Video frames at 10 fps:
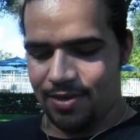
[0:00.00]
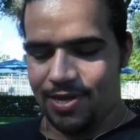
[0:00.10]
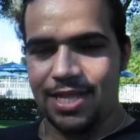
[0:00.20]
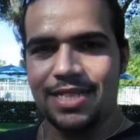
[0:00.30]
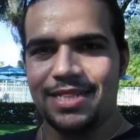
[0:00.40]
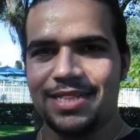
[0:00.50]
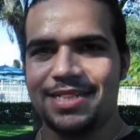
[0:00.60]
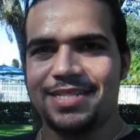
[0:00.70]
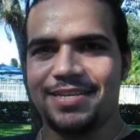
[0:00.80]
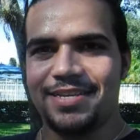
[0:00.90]
well,
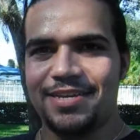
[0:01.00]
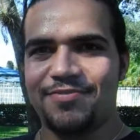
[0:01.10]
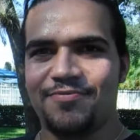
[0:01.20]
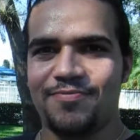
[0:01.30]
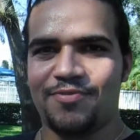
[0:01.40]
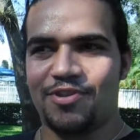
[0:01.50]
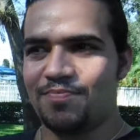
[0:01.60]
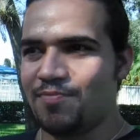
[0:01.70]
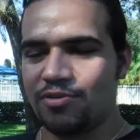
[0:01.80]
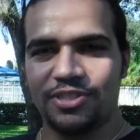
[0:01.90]
he will
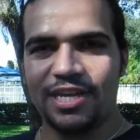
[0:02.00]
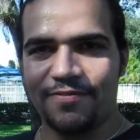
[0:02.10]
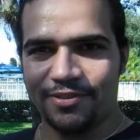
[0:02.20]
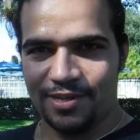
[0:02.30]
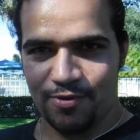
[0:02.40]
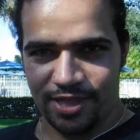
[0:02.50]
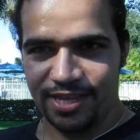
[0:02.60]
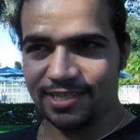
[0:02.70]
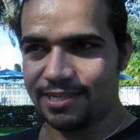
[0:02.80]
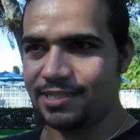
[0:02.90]
most definitely win
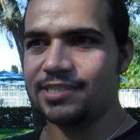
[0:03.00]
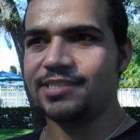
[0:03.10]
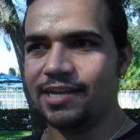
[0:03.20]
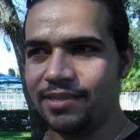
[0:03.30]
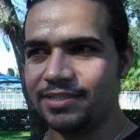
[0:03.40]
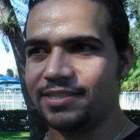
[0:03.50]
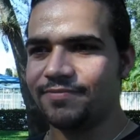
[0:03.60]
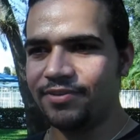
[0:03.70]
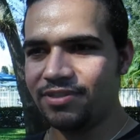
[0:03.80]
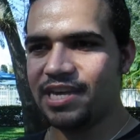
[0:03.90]
this because he's done this a
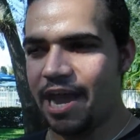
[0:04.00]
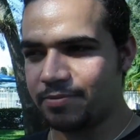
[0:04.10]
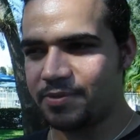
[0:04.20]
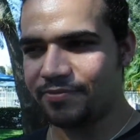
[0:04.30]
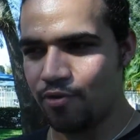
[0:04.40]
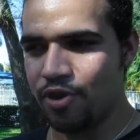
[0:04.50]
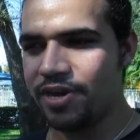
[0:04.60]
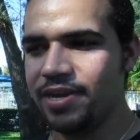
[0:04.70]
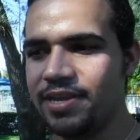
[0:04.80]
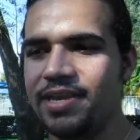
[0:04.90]
few times before.
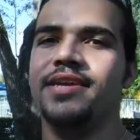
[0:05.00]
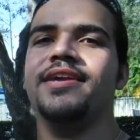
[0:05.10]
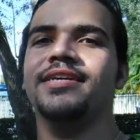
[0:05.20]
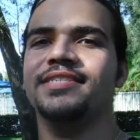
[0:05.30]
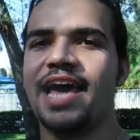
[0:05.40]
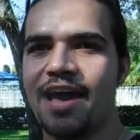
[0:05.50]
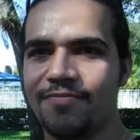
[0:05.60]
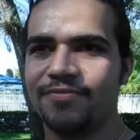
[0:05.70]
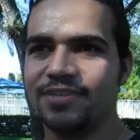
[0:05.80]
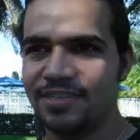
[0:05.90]
He does
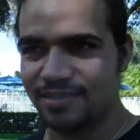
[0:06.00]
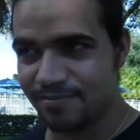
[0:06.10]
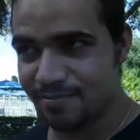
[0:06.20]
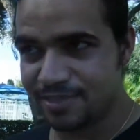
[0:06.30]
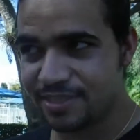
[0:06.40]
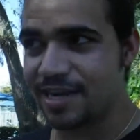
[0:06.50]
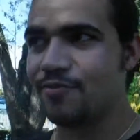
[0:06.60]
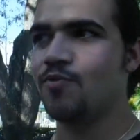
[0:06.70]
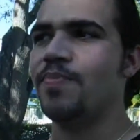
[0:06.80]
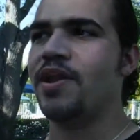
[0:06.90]
have
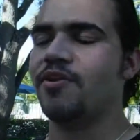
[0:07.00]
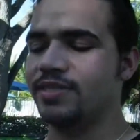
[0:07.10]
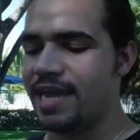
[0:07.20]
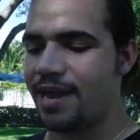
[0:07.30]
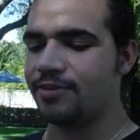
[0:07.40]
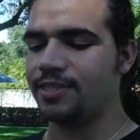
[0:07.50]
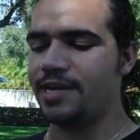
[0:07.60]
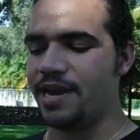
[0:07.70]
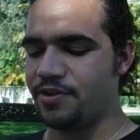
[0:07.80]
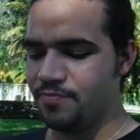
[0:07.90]
several better attackers than
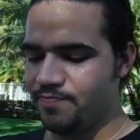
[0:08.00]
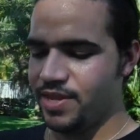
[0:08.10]
I do,